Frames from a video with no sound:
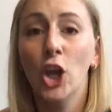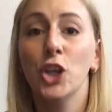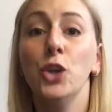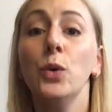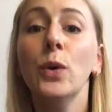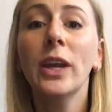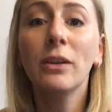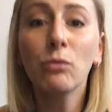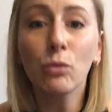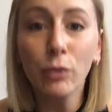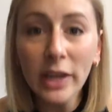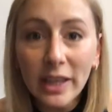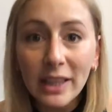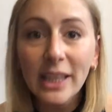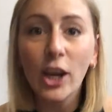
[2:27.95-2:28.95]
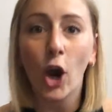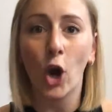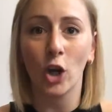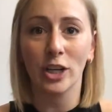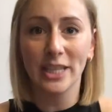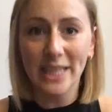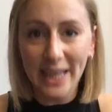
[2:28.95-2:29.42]
You can really
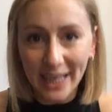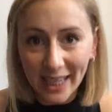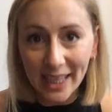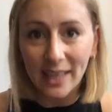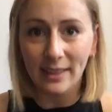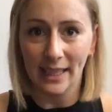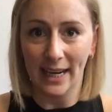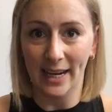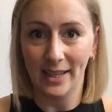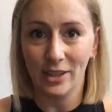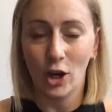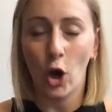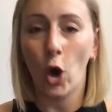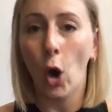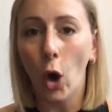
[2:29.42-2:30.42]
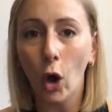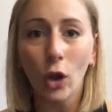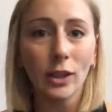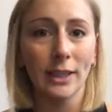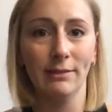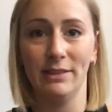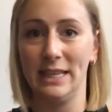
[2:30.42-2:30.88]
articulate
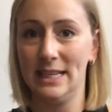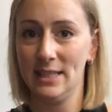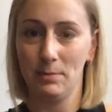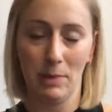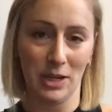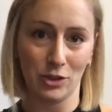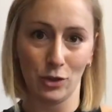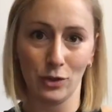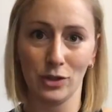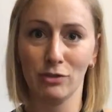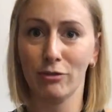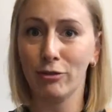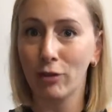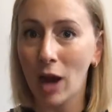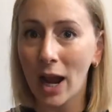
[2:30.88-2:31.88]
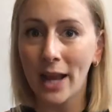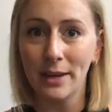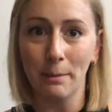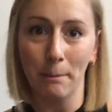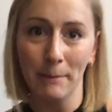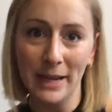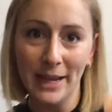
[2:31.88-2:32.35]
all of these muscles,
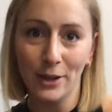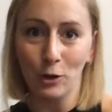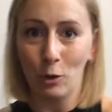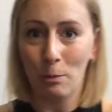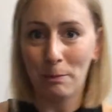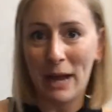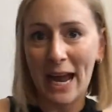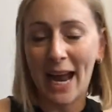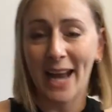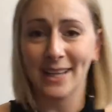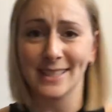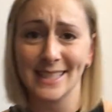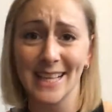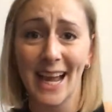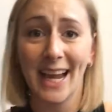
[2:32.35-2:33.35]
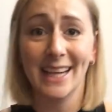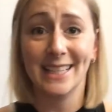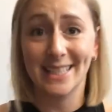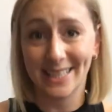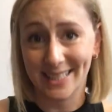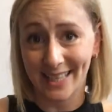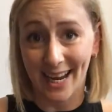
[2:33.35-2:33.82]
front, middle, back,
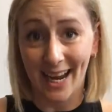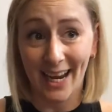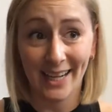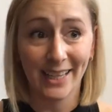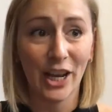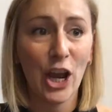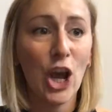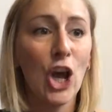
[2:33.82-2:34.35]
side to side.